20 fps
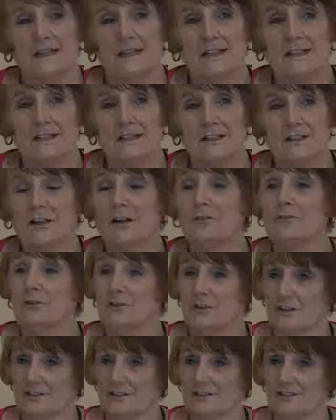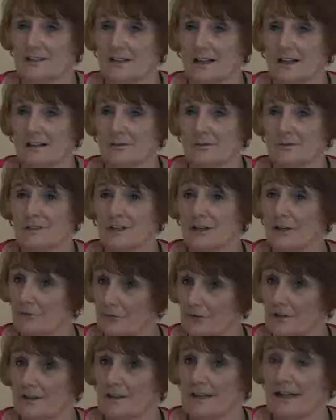And the governors, I was a
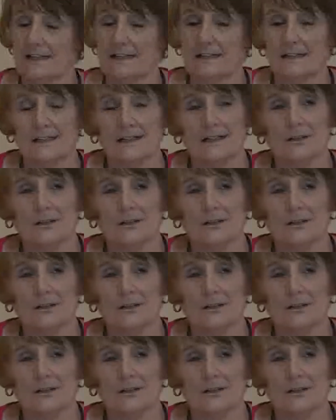governor then,